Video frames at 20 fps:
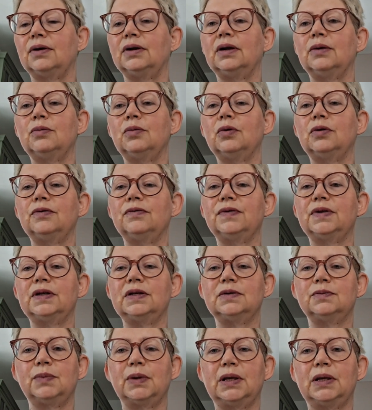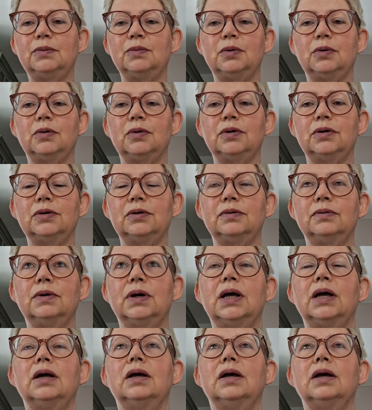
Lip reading: and I'm one of these people who